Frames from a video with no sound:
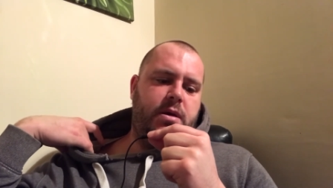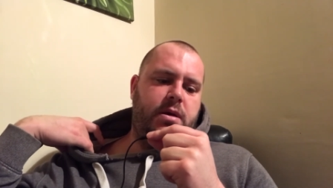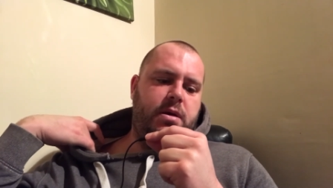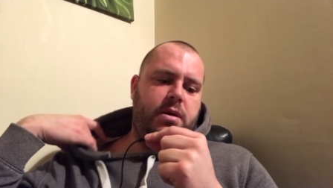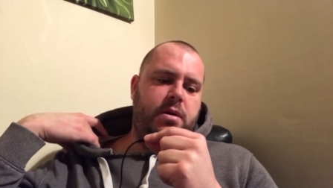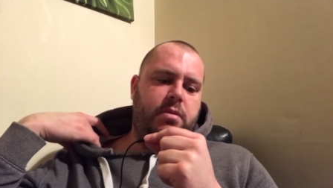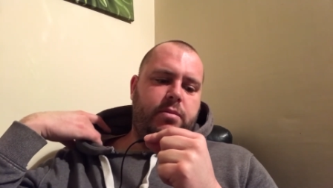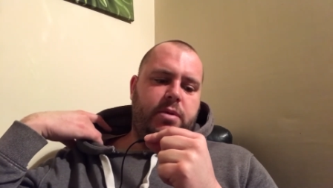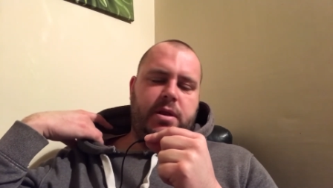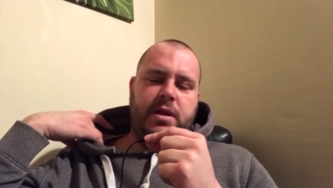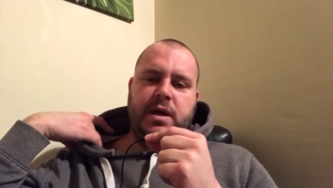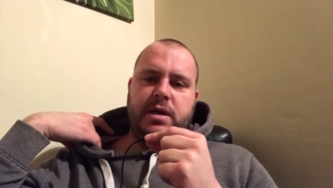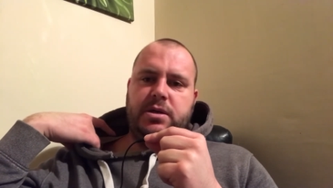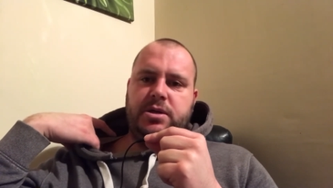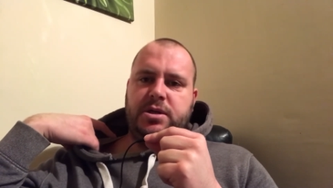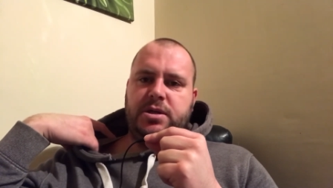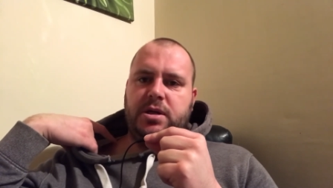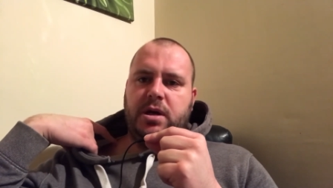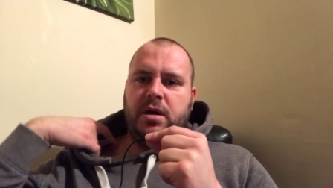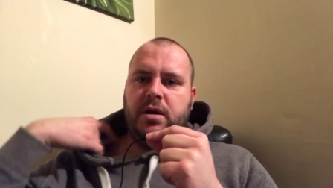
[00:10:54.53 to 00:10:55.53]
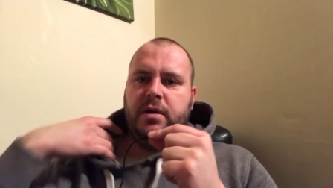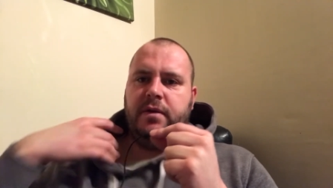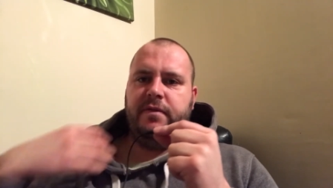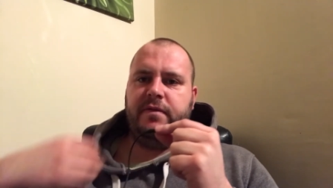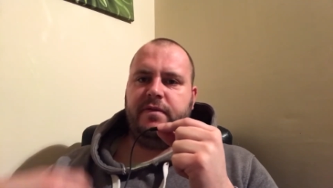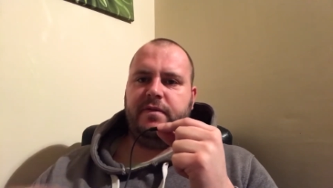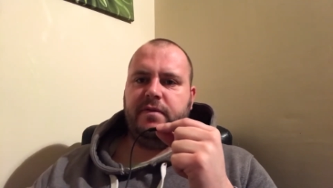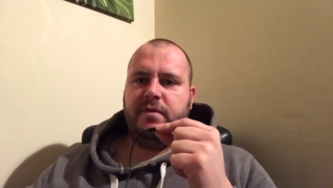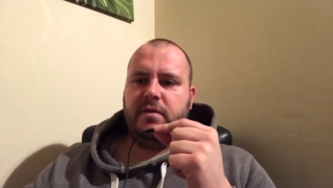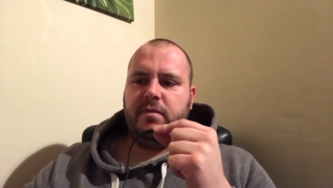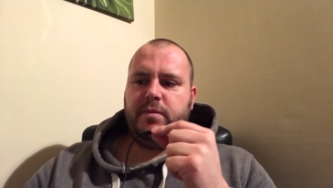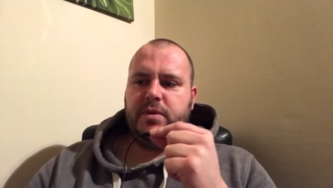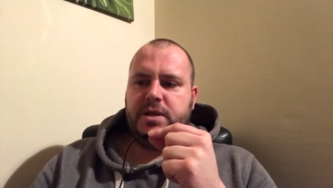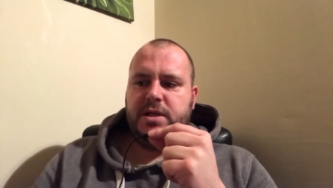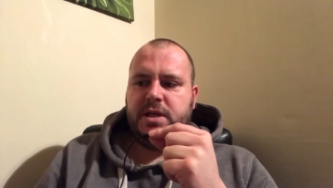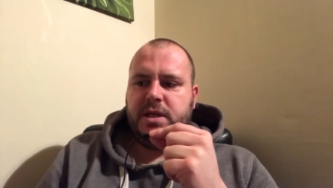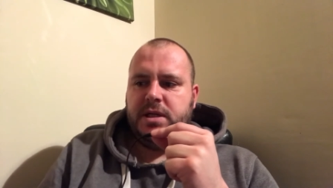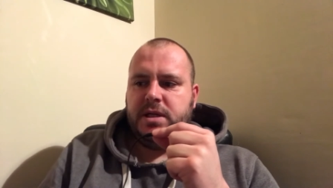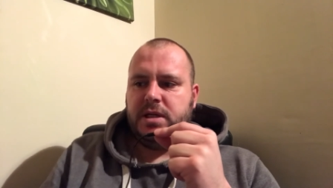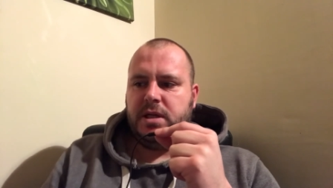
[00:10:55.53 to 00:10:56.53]
But that just kind of
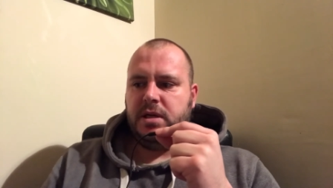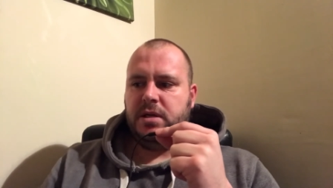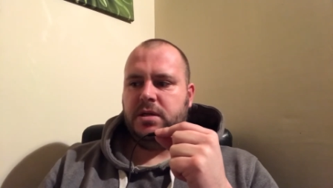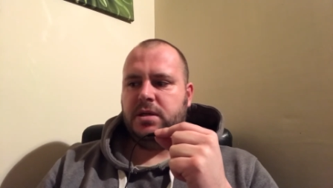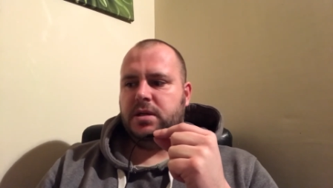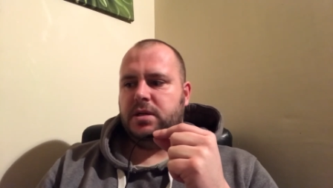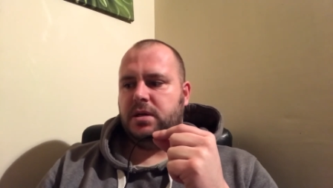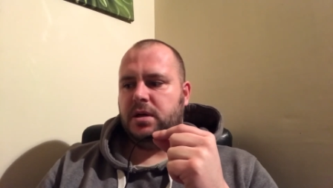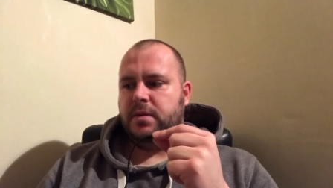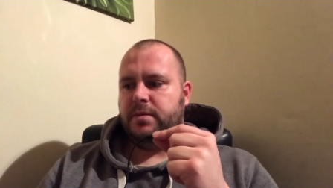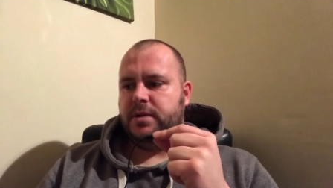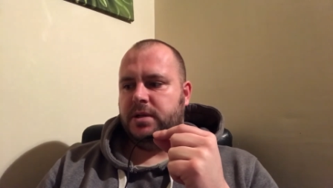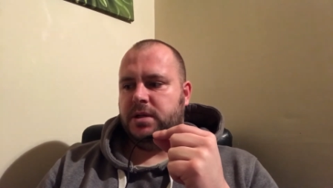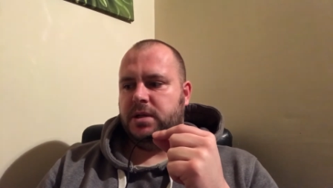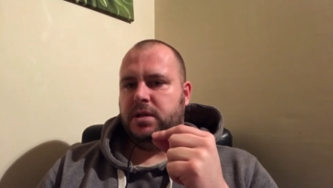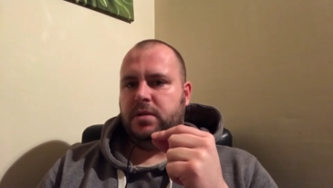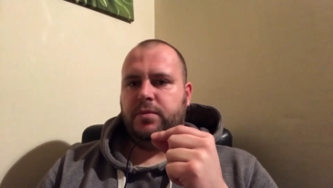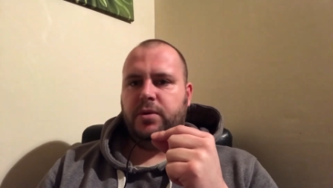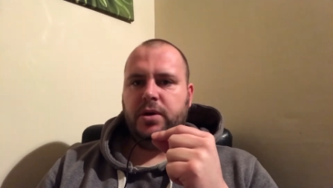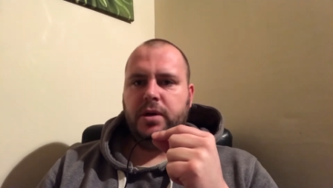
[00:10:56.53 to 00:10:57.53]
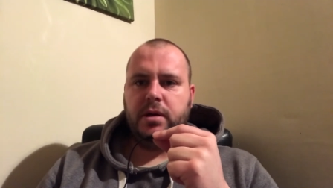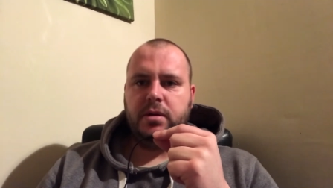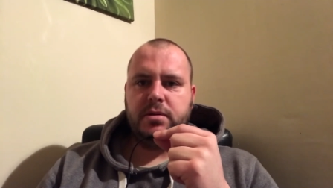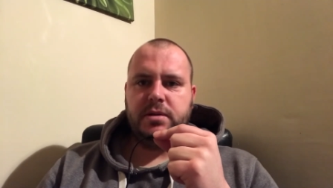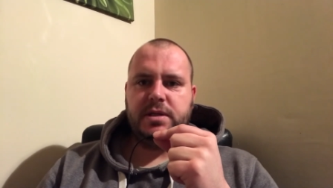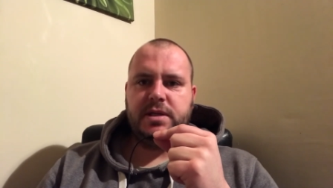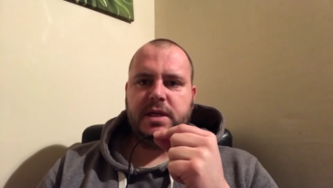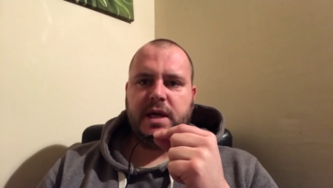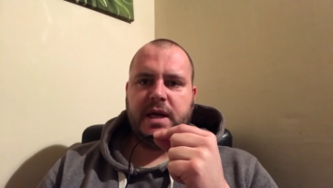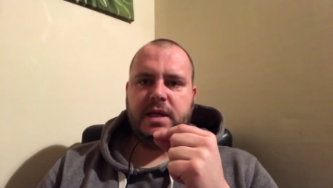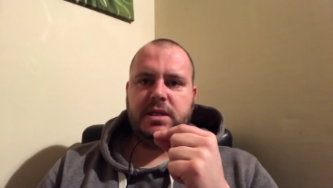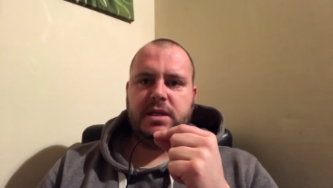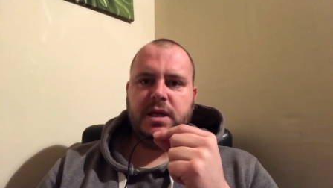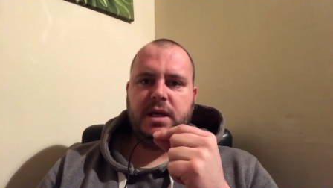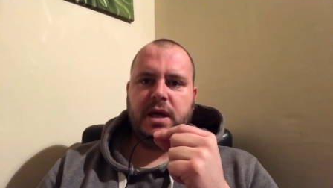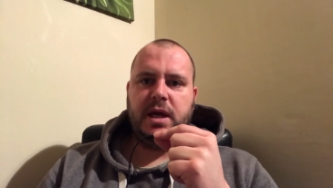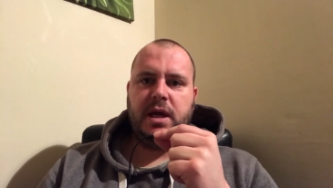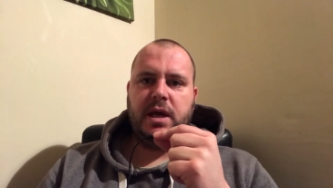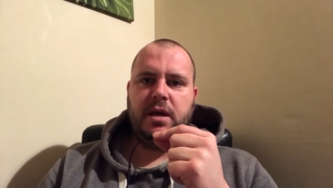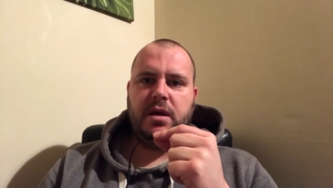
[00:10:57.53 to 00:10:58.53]
persisted up until the point on
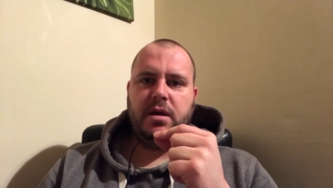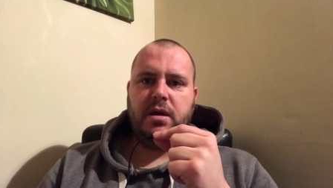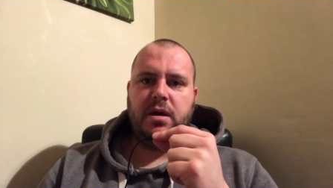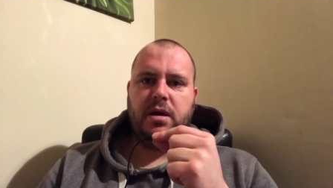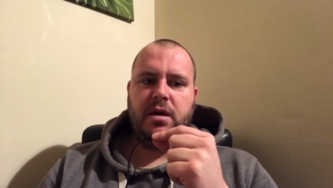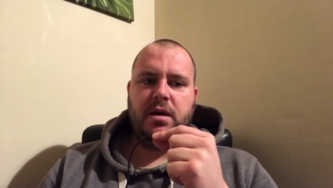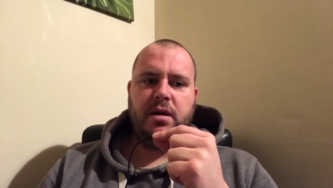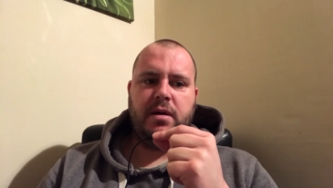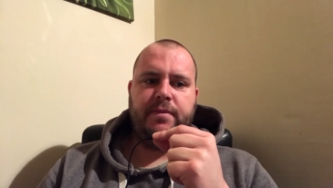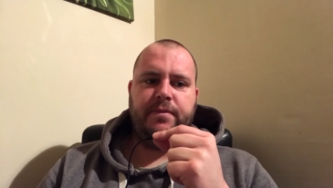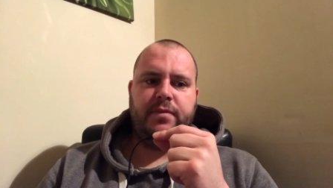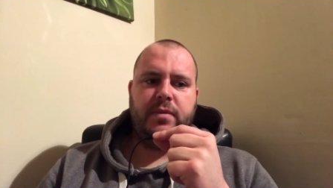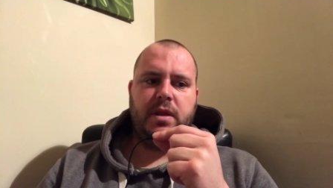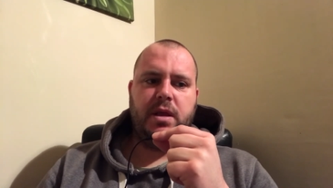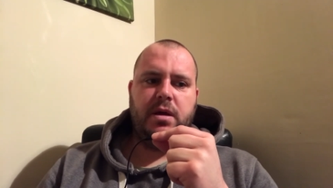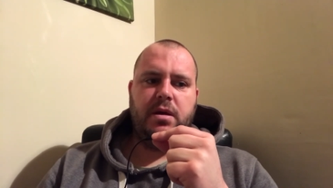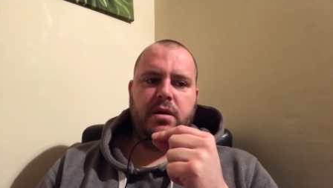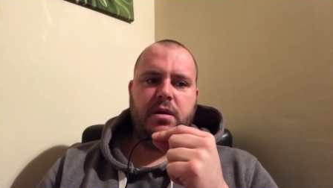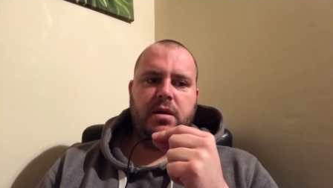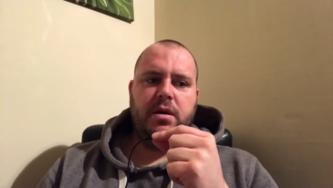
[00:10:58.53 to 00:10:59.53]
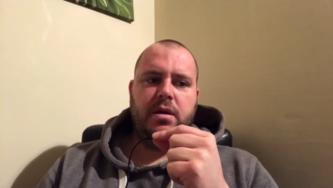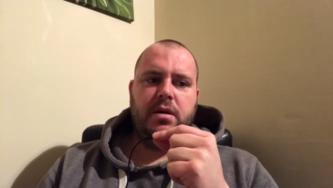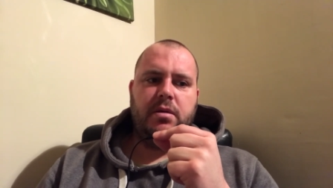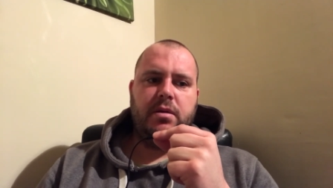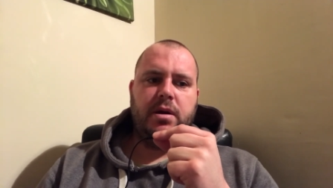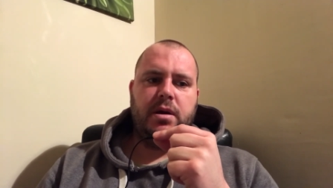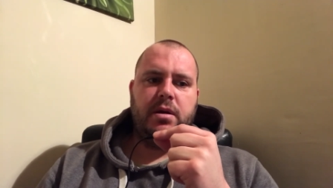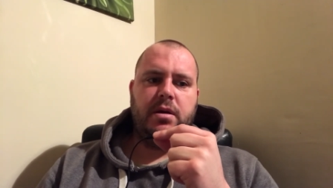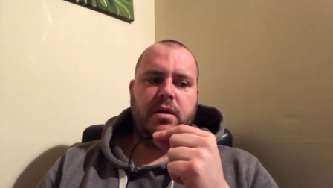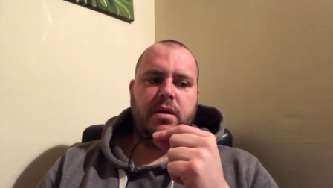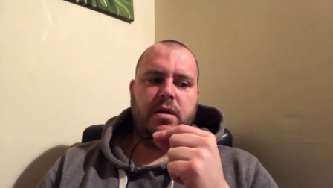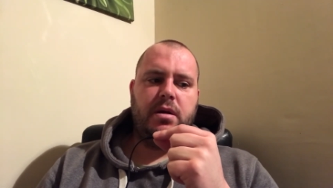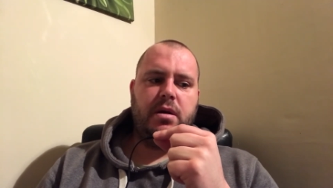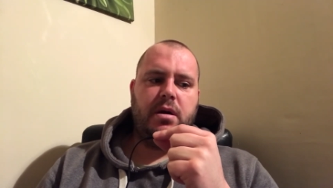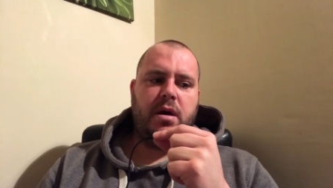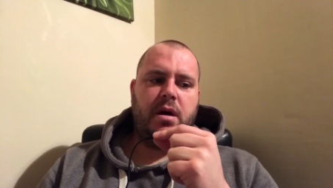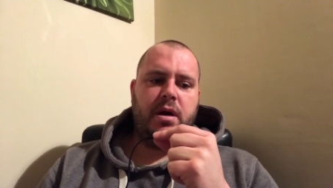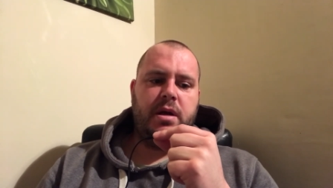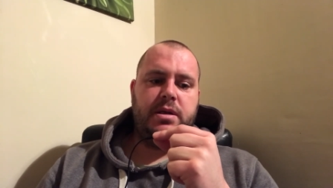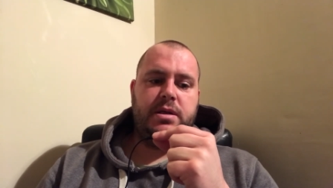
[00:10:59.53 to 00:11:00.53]
Saturday, when
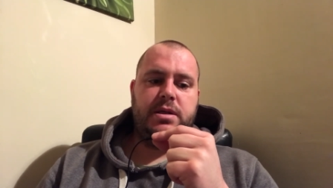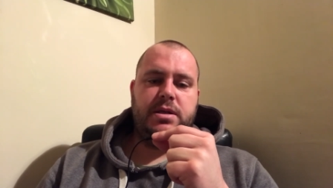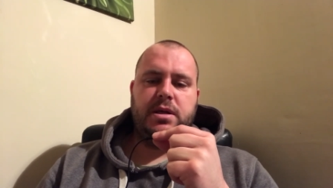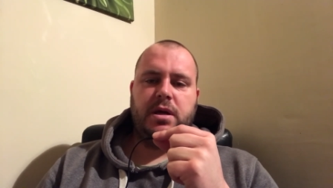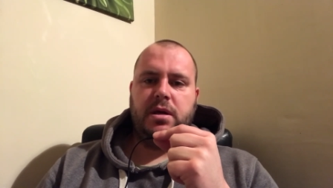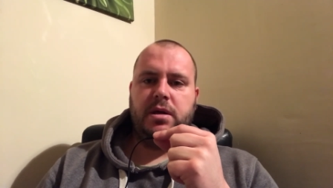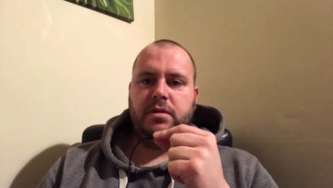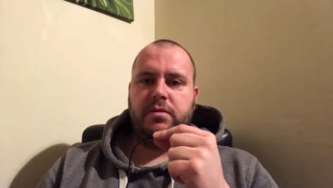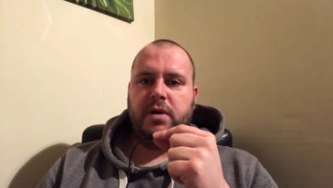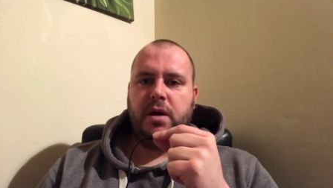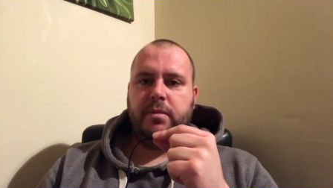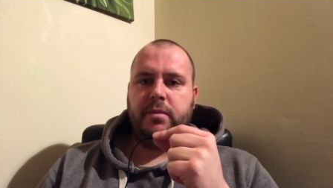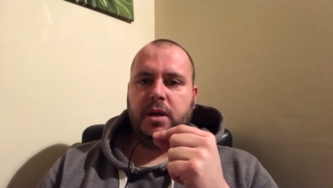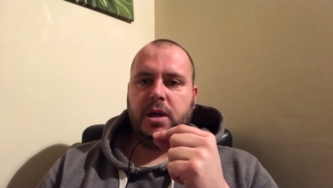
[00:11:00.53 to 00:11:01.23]
I decided, right, I'm going to